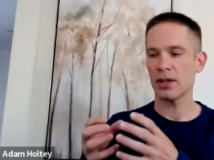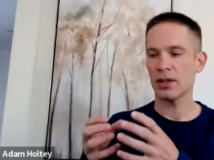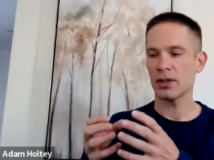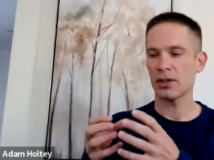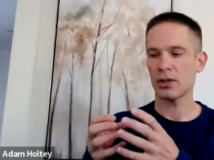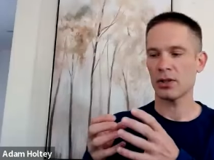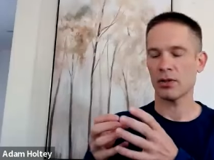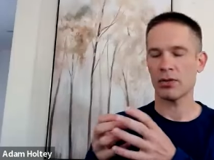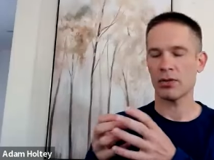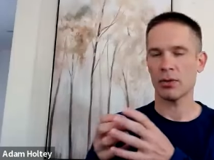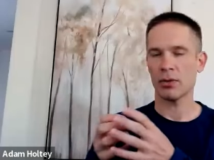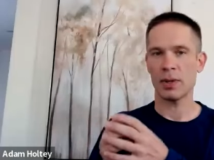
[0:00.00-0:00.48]

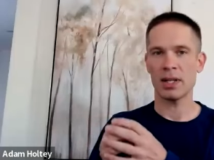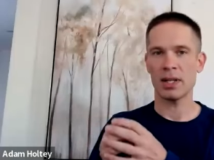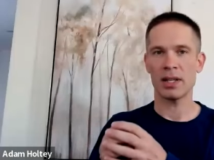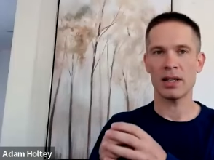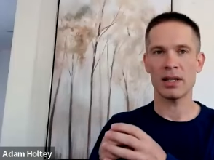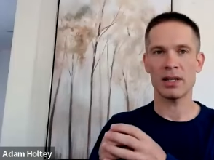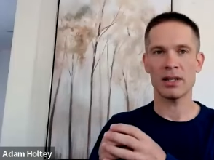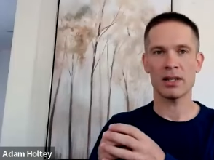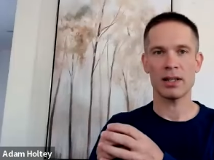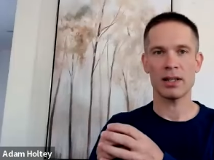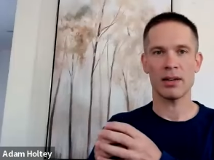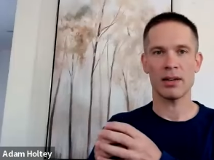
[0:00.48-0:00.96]
So from
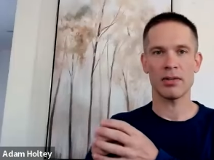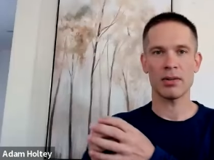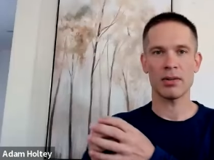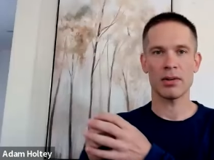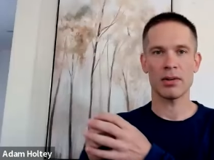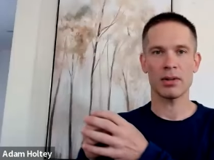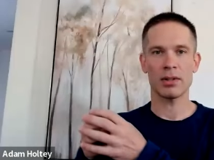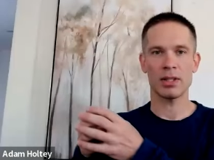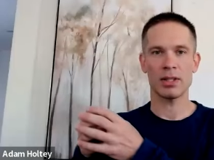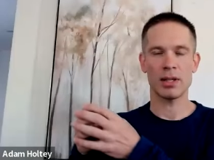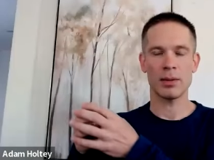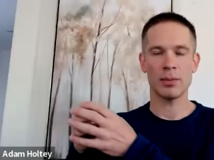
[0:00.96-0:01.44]
Indian
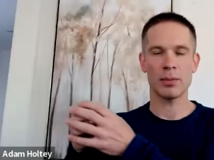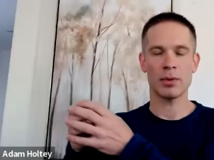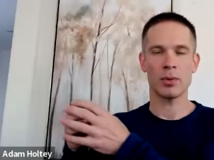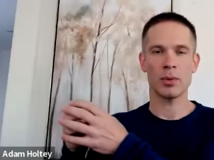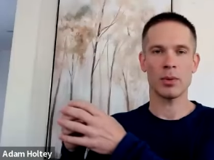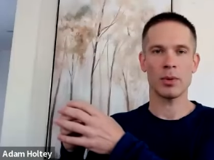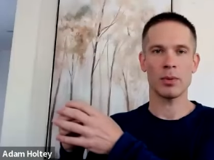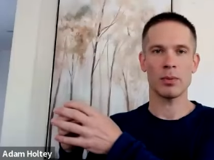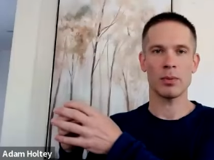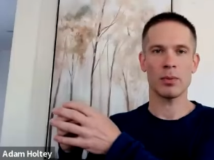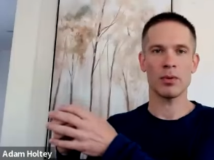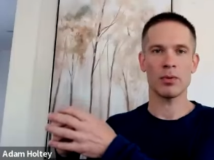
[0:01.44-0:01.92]
summer,
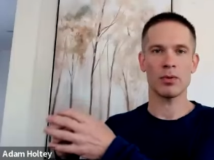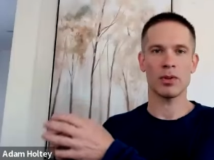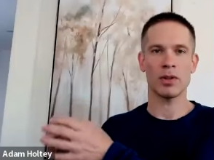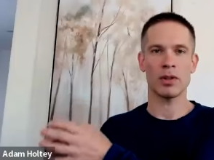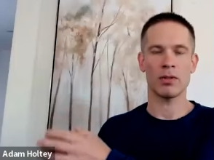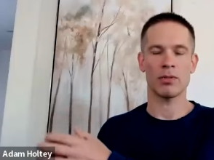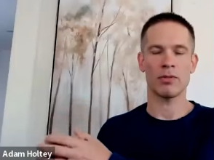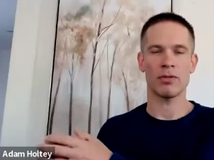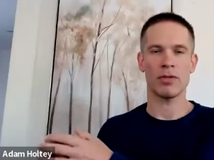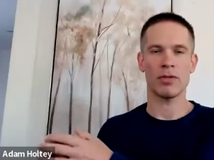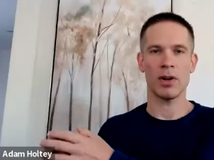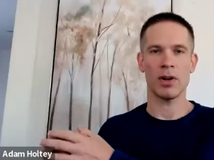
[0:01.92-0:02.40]
we move to
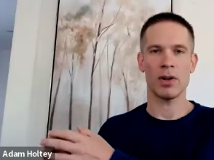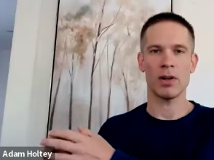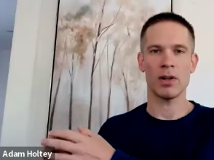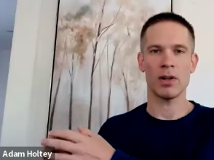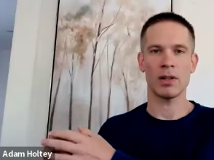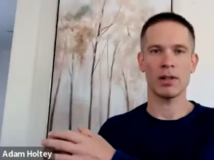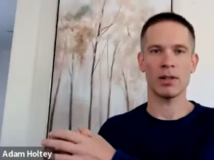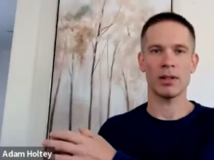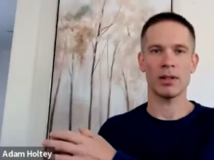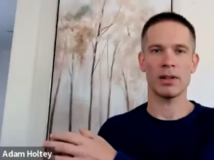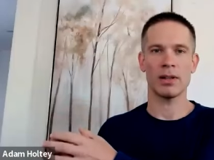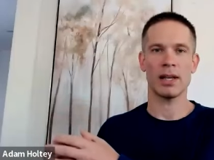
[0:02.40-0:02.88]
the
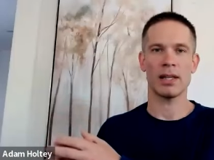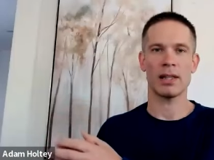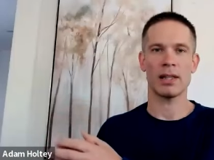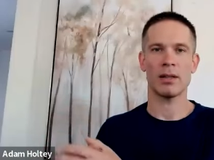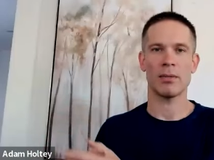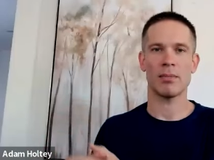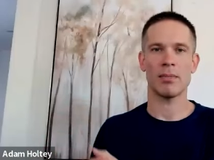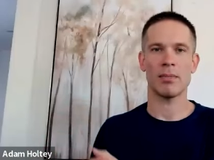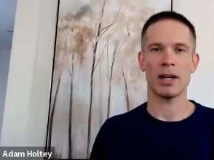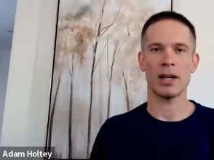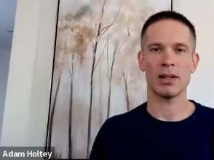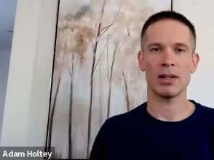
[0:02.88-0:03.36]
fall and
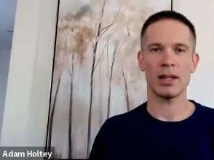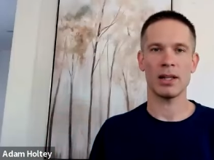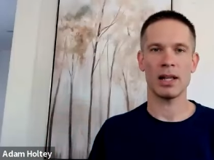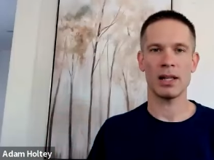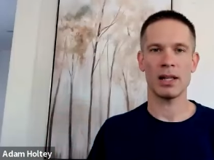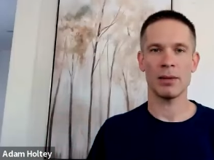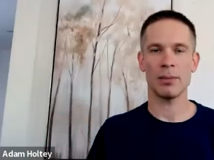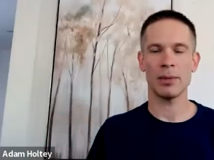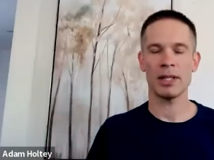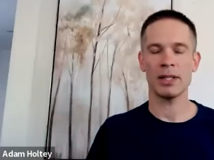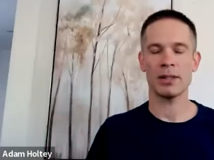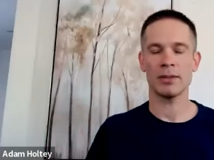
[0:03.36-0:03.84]
the metal
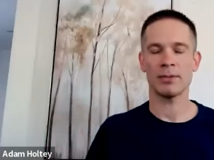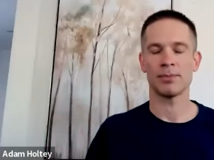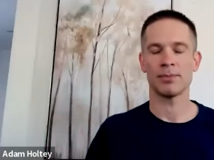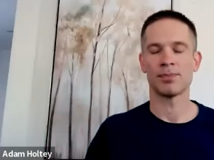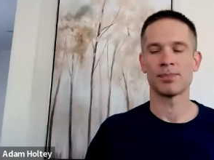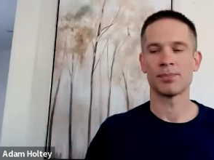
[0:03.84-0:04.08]
element.